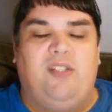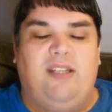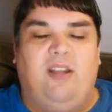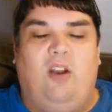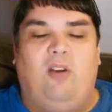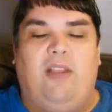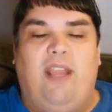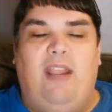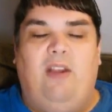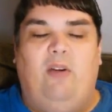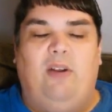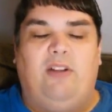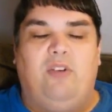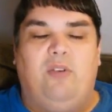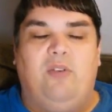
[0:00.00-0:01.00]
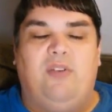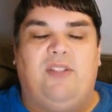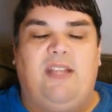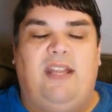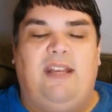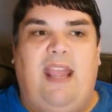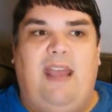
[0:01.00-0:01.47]
our characters
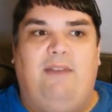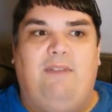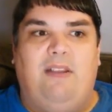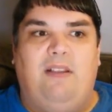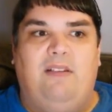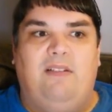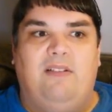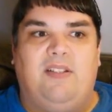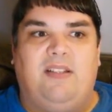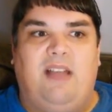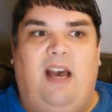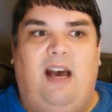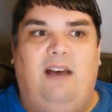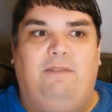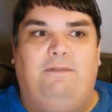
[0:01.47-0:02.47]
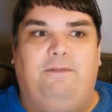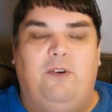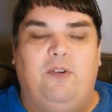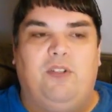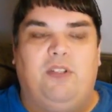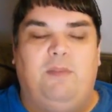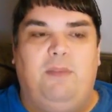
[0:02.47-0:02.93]
and having Scott
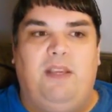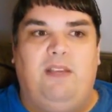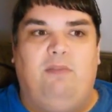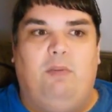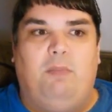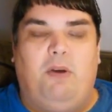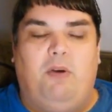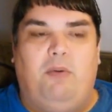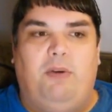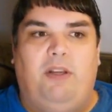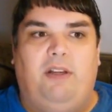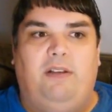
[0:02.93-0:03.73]
first meet Ramona.